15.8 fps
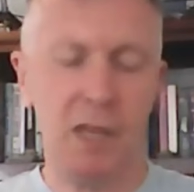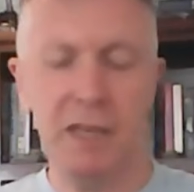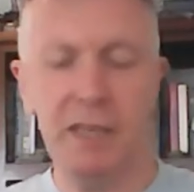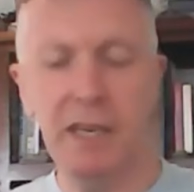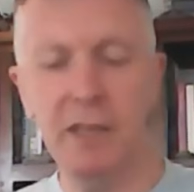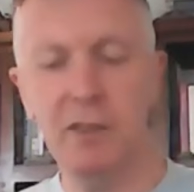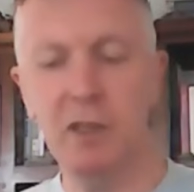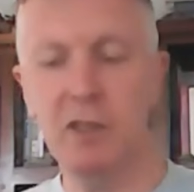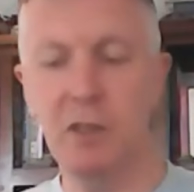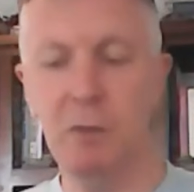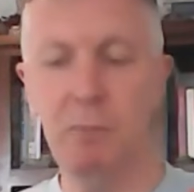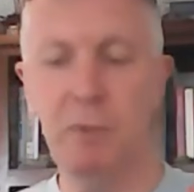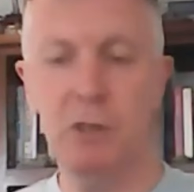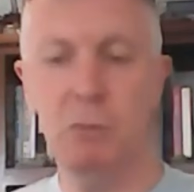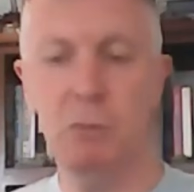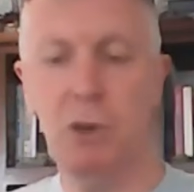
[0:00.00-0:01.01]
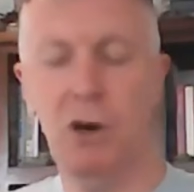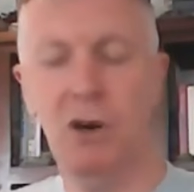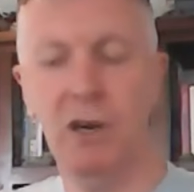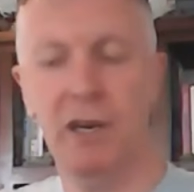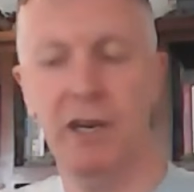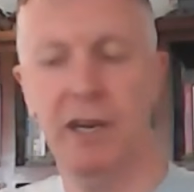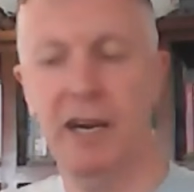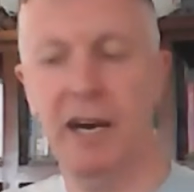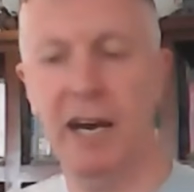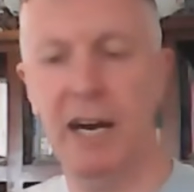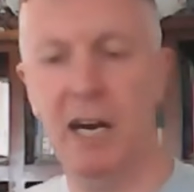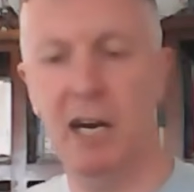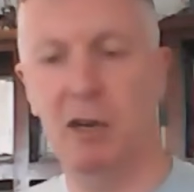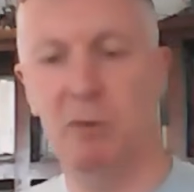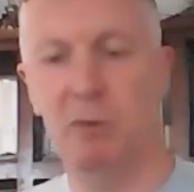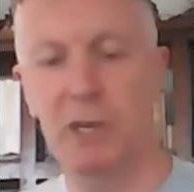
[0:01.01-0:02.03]
yeah, the middle block
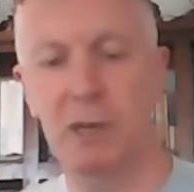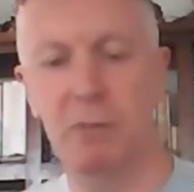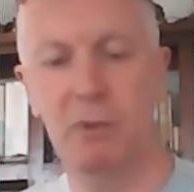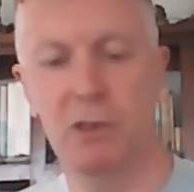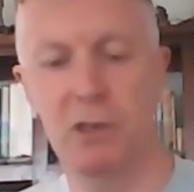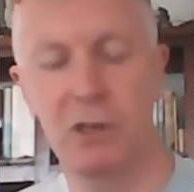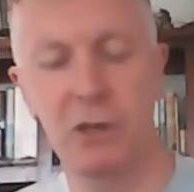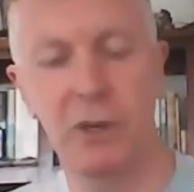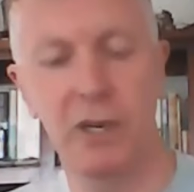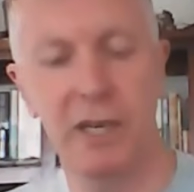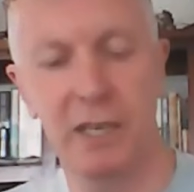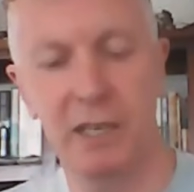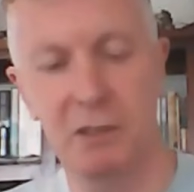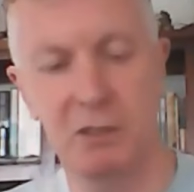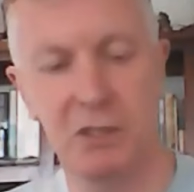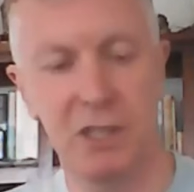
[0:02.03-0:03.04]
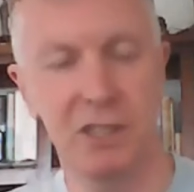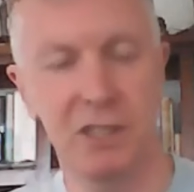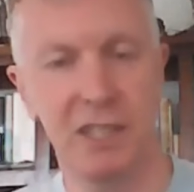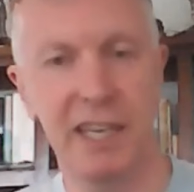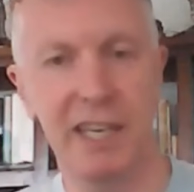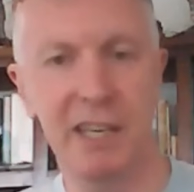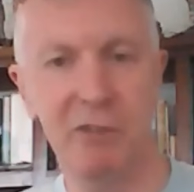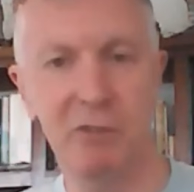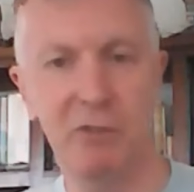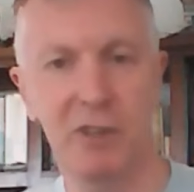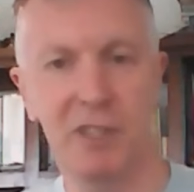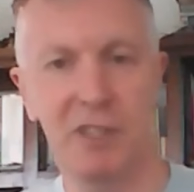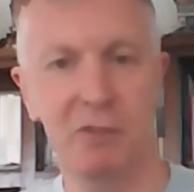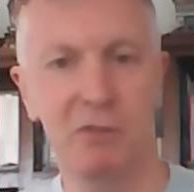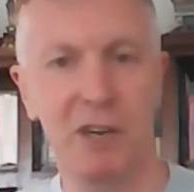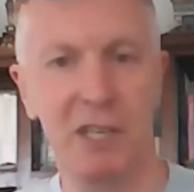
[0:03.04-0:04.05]
are people who are just here for
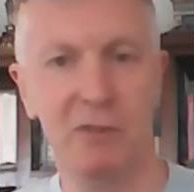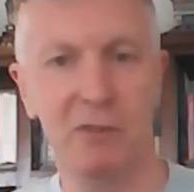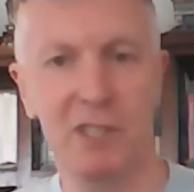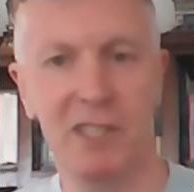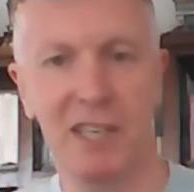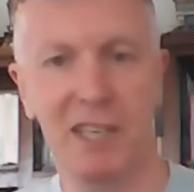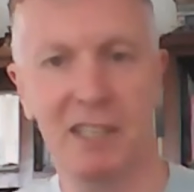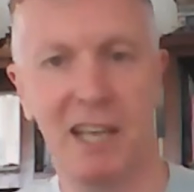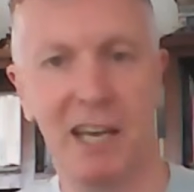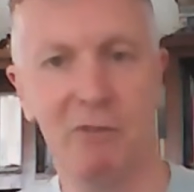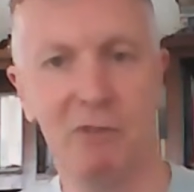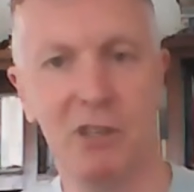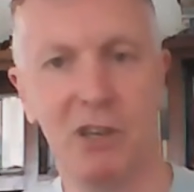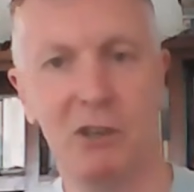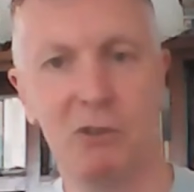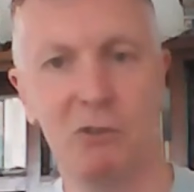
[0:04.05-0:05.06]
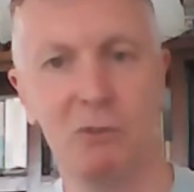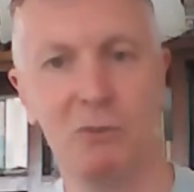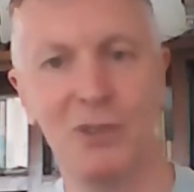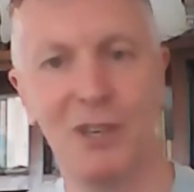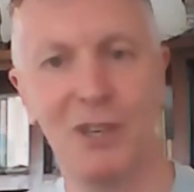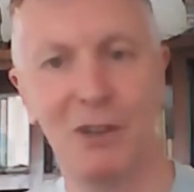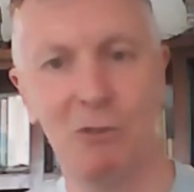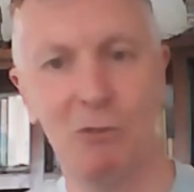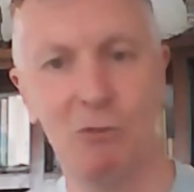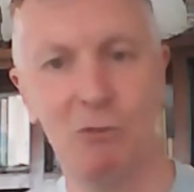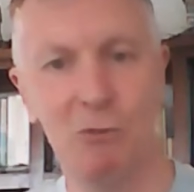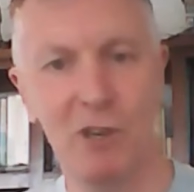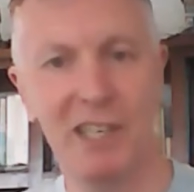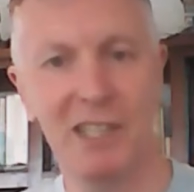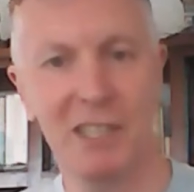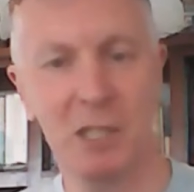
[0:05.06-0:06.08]
the fun of it and have no
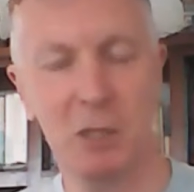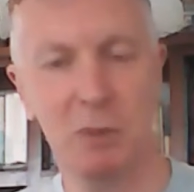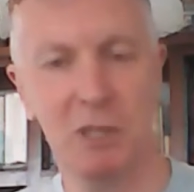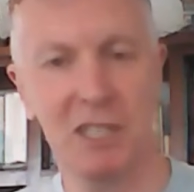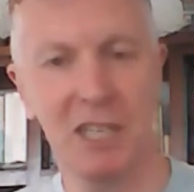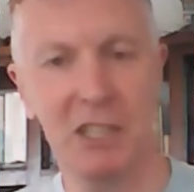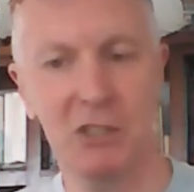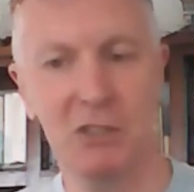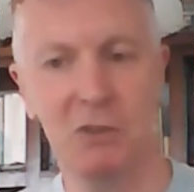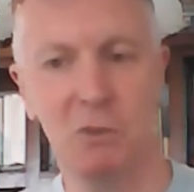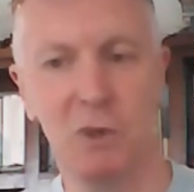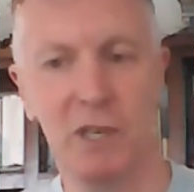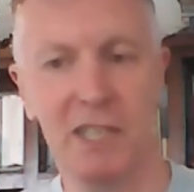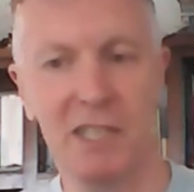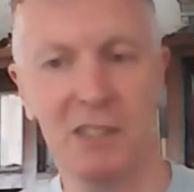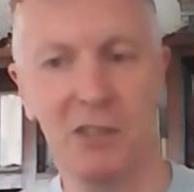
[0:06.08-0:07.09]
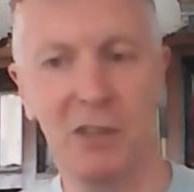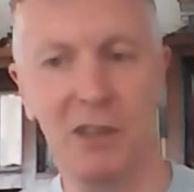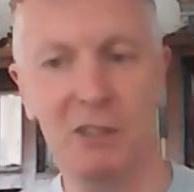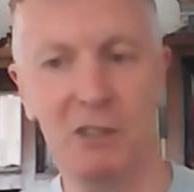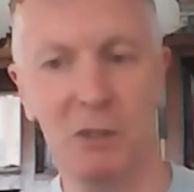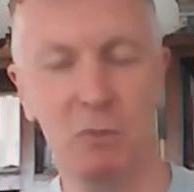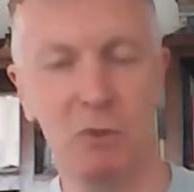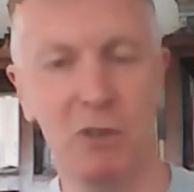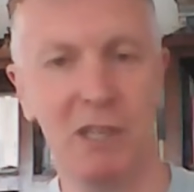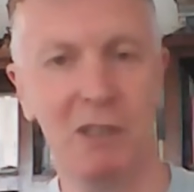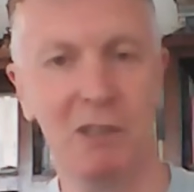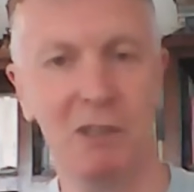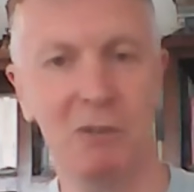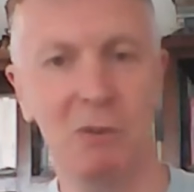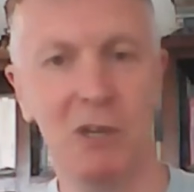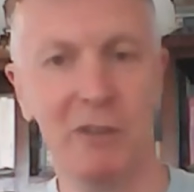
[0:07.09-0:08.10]
real expectation of winning. So they'll just bring
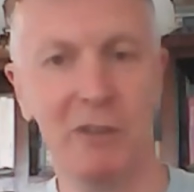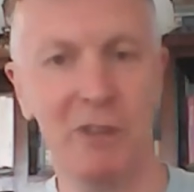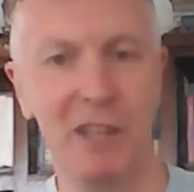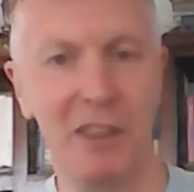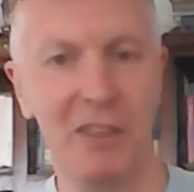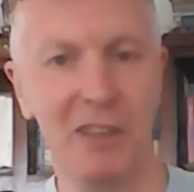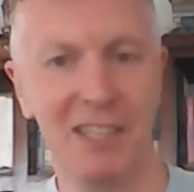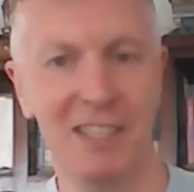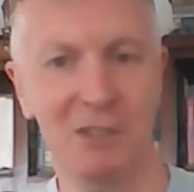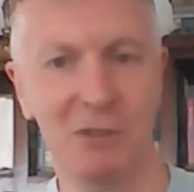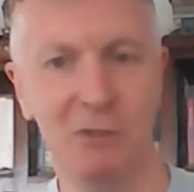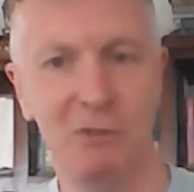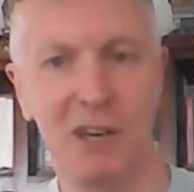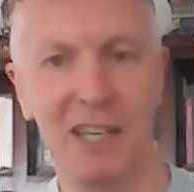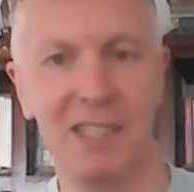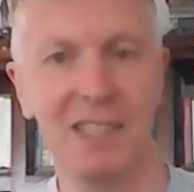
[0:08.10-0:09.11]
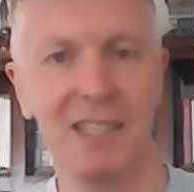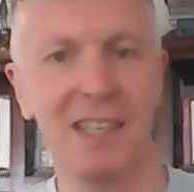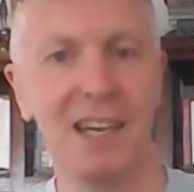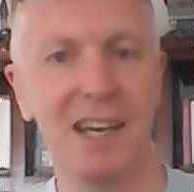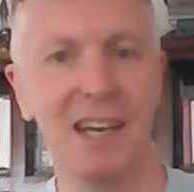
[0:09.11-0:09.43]
whatever they think is fun.